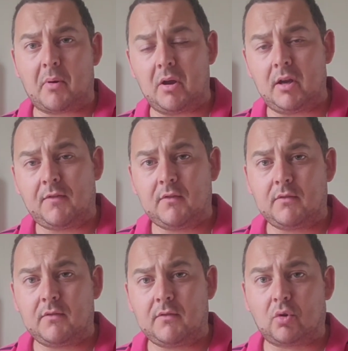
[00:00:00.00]
button if you've
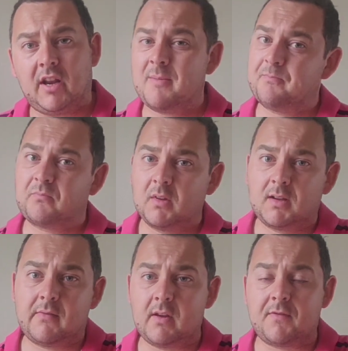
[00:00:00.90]
enjoyed it.
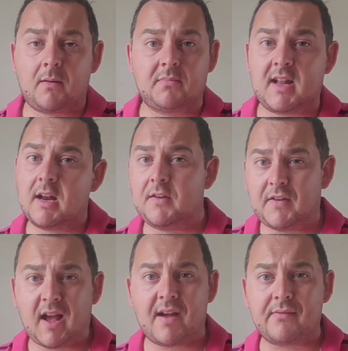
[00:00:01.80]
Give it a thumbs down
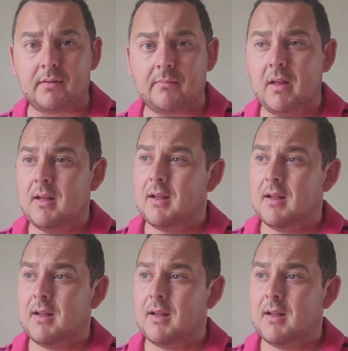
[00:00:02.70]
if you haven't.